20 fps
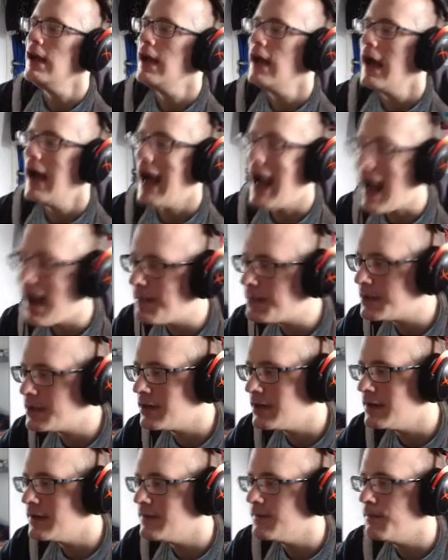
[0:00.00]

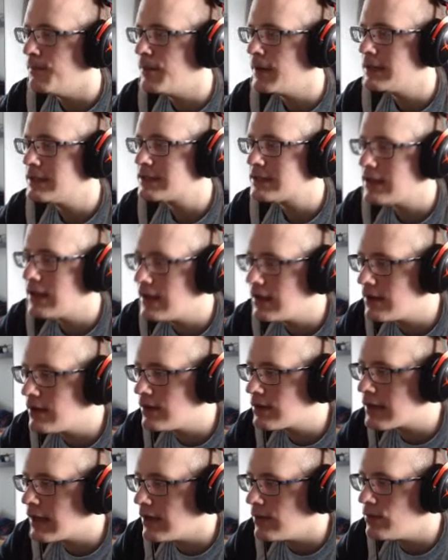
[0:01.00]
Abaddon, based,
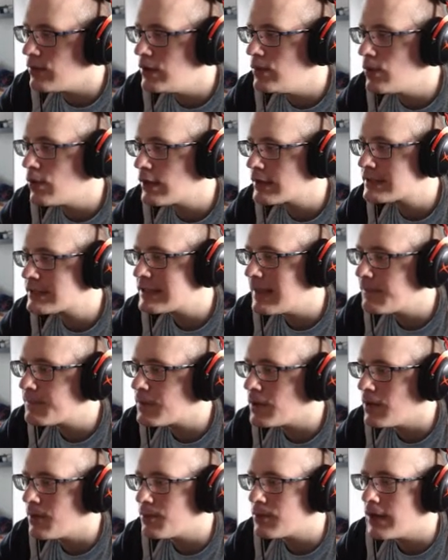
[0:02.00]
okay, reworked
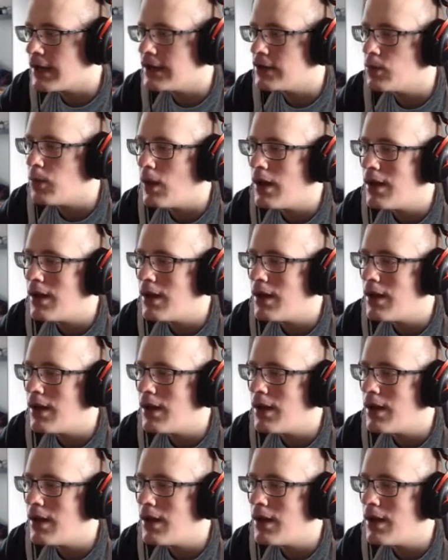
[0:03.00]
Scepter upgrade. While